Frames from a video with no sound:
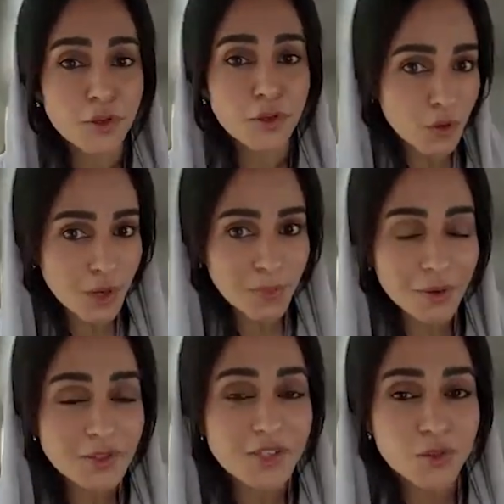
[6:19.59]
if we
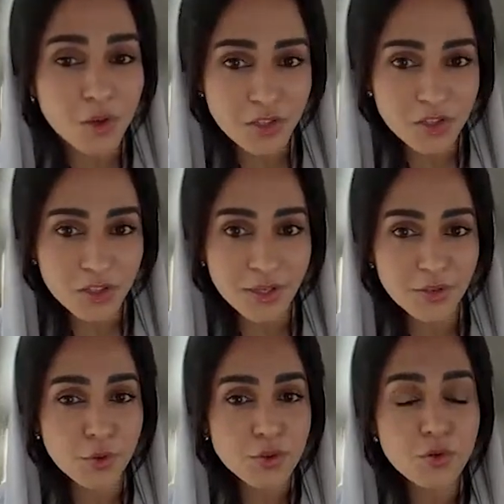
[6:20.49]
talk about the
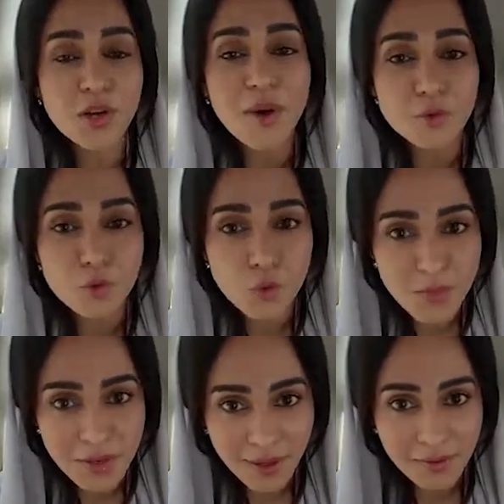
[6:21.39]
strategy, we talk
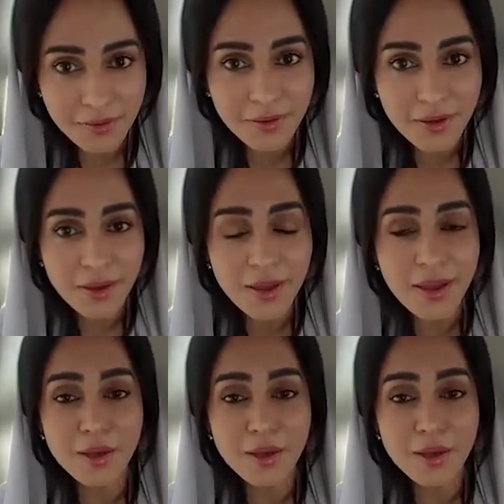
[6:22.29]
about women health,